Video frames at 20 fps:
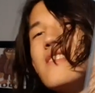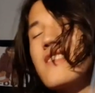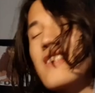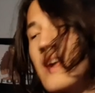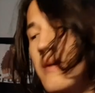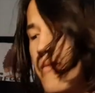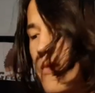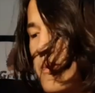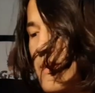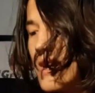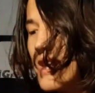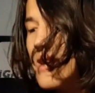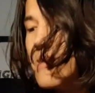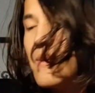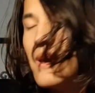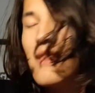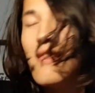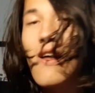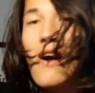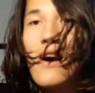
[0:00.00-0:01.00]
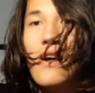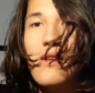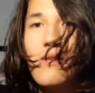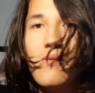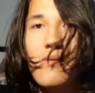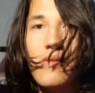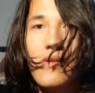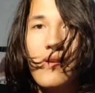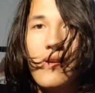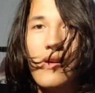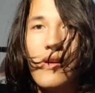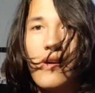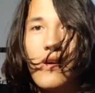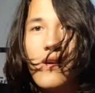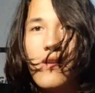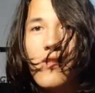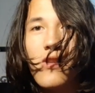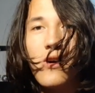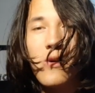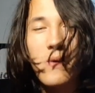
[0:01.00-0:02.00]
came from an eBay lot,
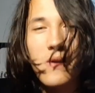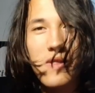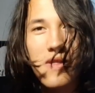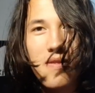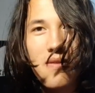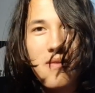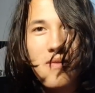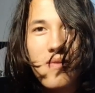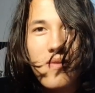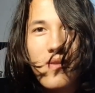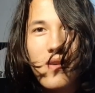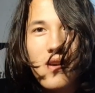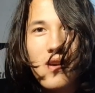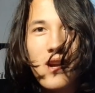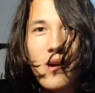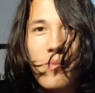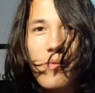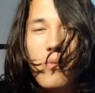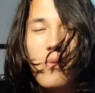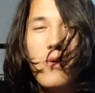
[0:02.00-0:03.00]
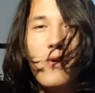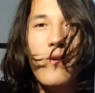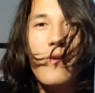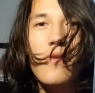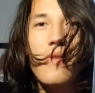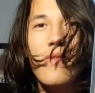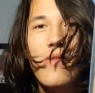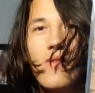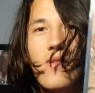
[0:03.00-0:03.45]
along with a couple more.